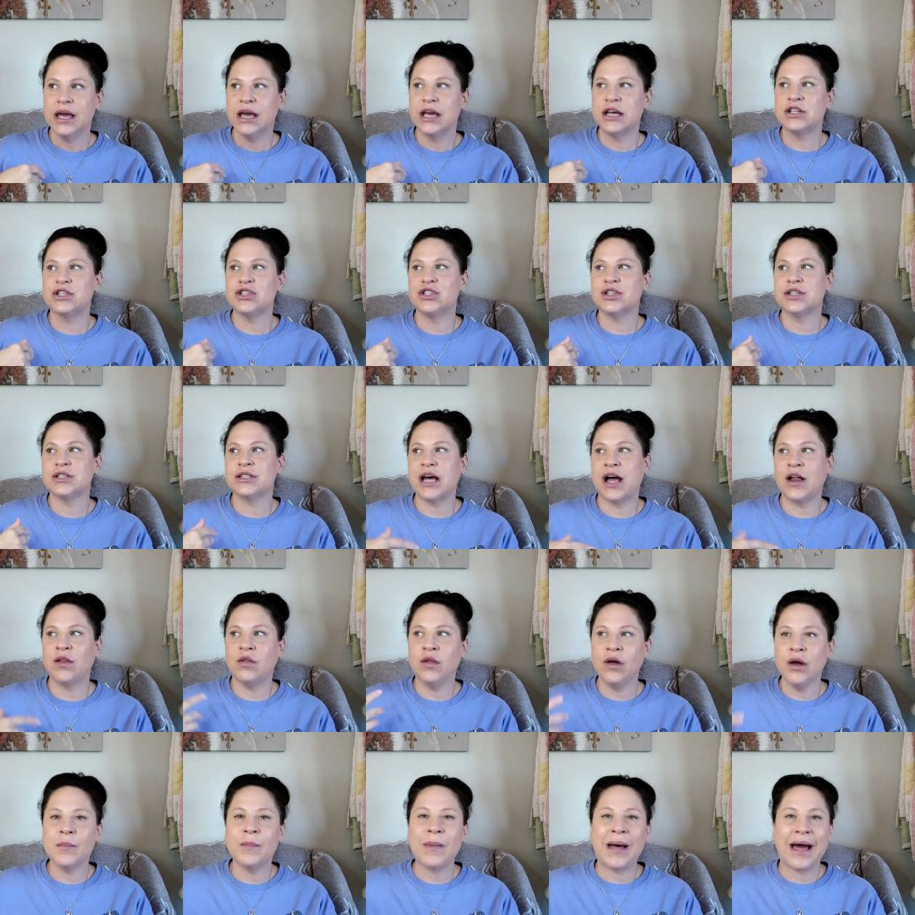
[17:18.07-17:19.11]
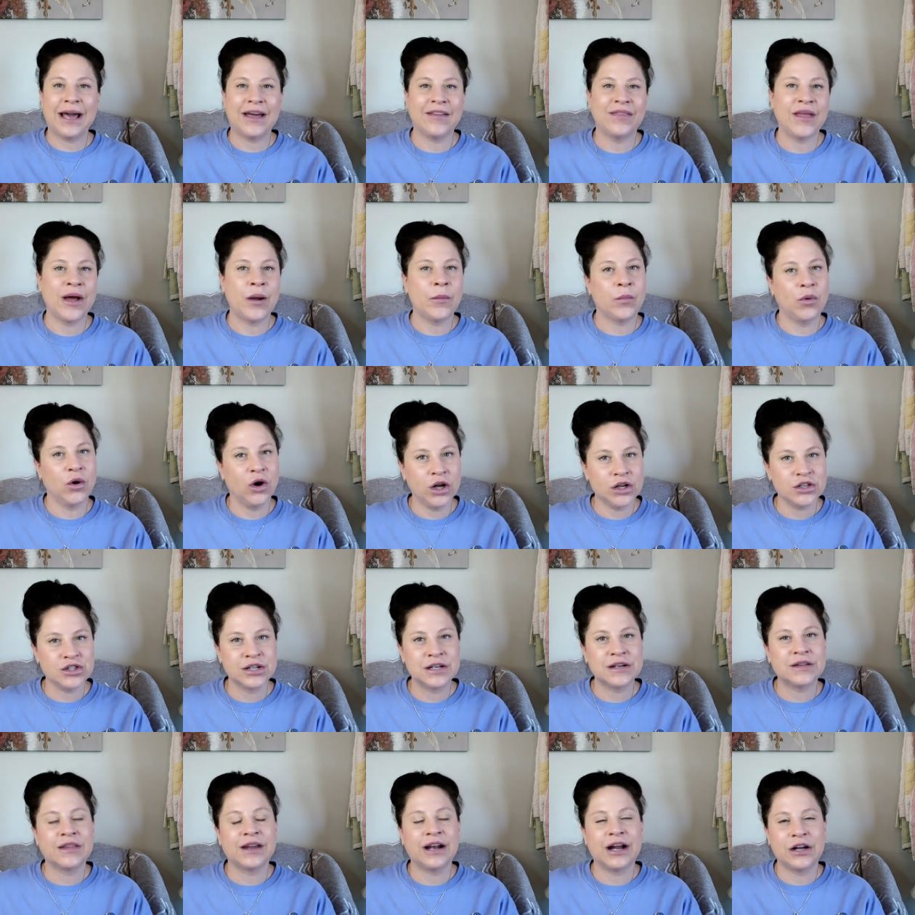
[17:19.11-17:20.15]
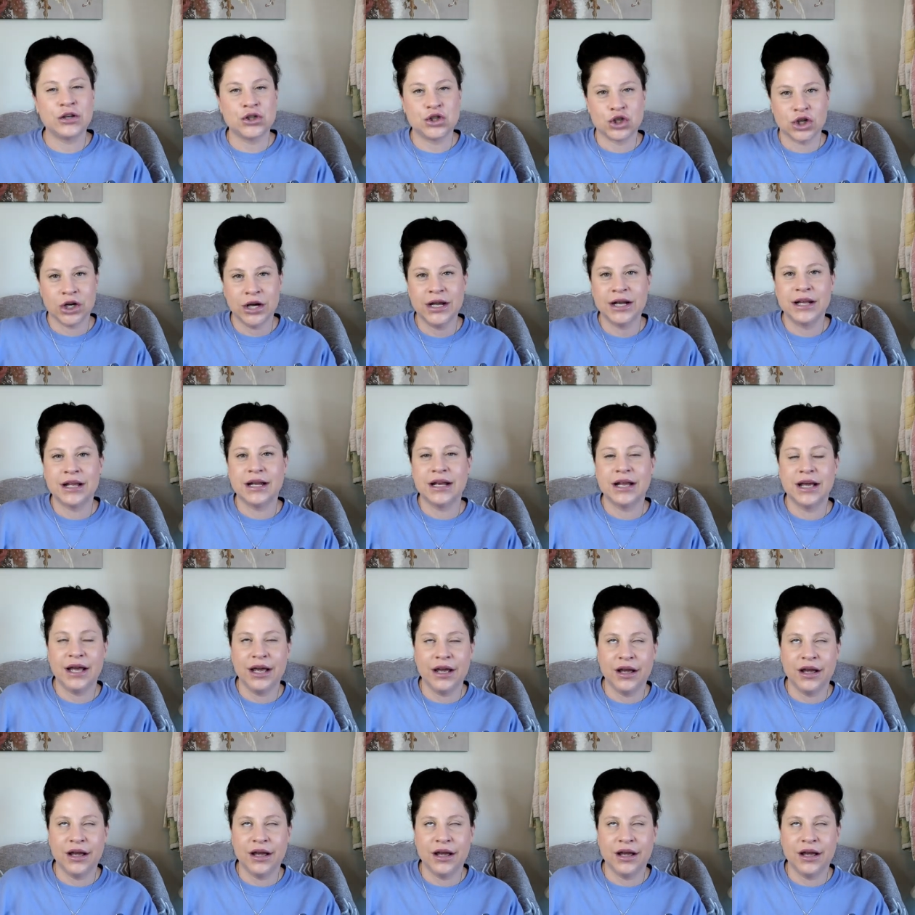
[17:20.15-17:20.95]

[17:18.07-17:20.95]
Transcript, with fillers: it's just I look back at that project that I dreaded